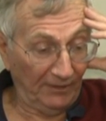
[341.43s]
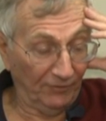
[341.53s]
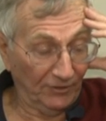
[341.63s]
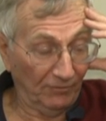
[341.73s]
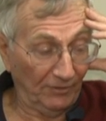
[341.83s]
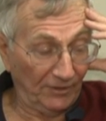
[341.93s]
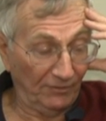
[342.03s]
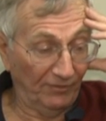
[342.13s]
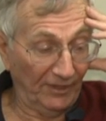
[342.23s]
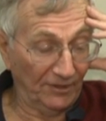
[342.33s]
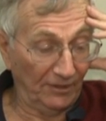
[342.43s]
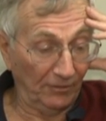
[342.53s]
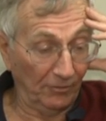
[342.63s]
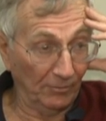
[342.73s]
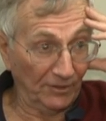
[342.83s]
First of all, he's invested an
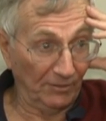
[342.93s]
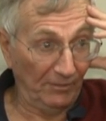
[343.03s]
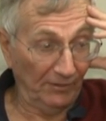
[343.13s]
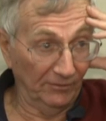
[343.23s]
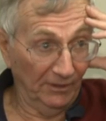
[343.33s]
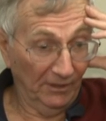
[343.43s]
enormous amount.